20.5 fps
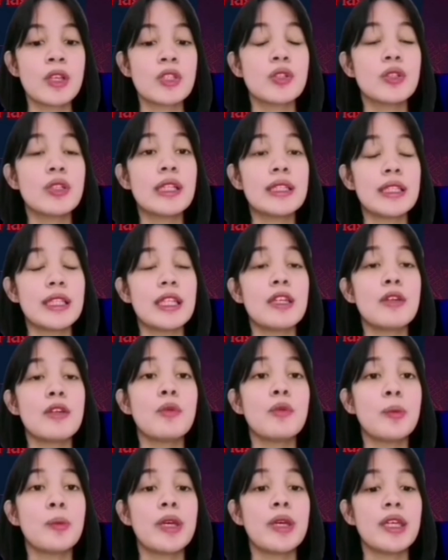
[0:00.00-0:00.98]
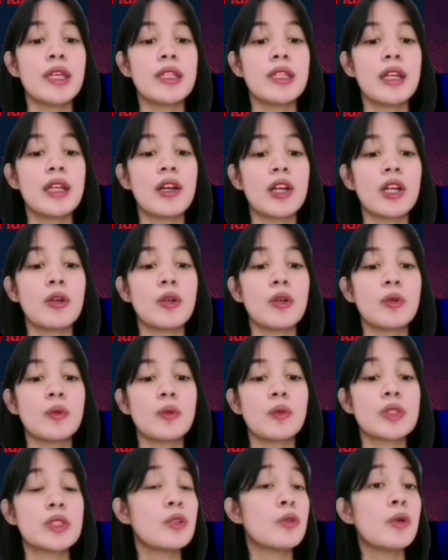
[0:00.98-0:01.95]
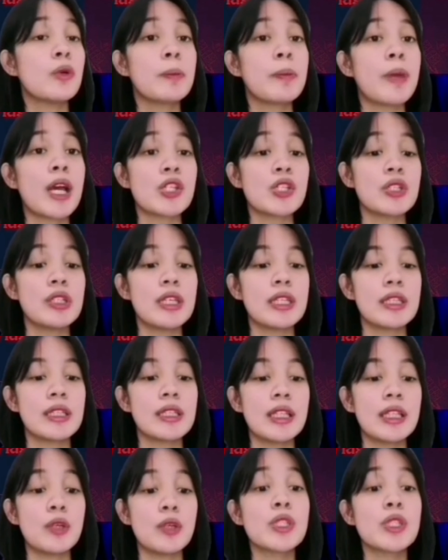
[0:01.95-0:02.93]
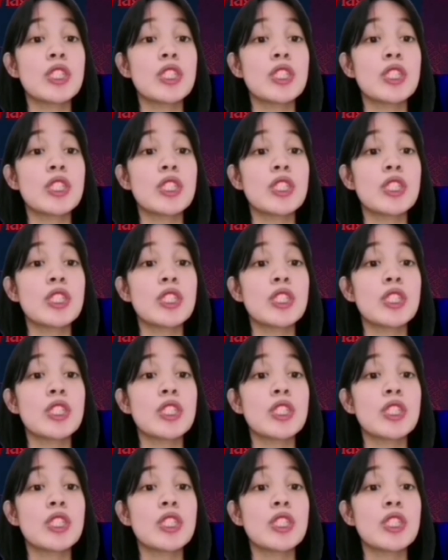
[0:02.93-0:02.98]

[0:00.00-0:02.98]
So the three women are sewing passionately,